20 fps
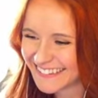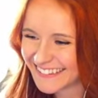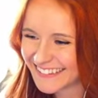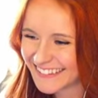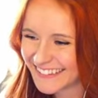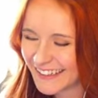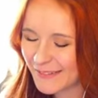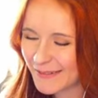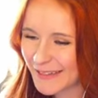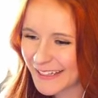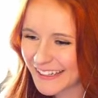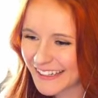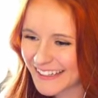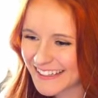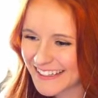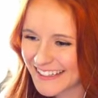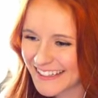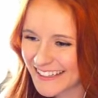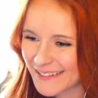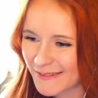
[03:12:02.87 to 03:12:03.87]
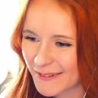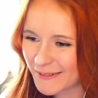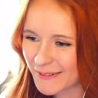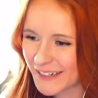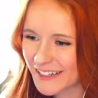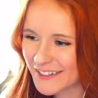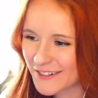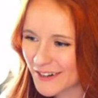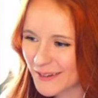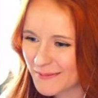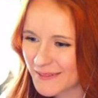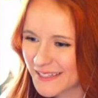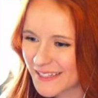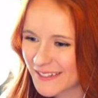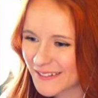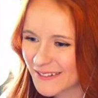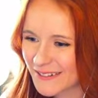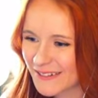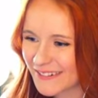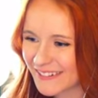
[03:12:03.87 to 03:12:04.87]
I mean, I guess that's what raindrops
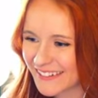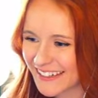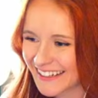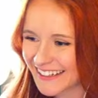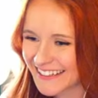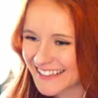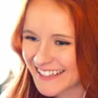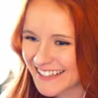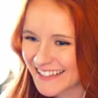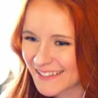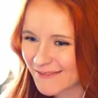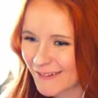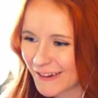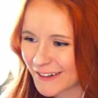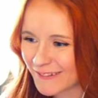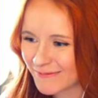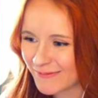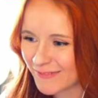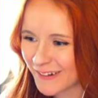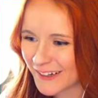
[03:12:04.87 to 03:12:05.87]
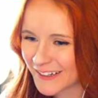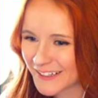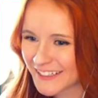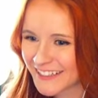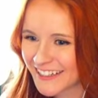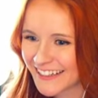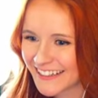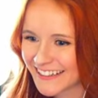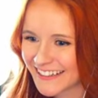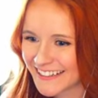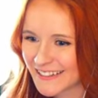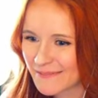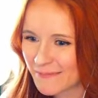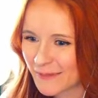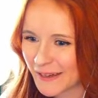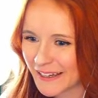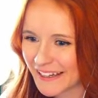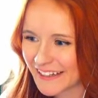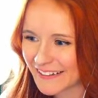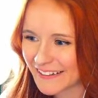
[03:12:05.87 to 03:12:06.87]
do. I guess that's what water does, but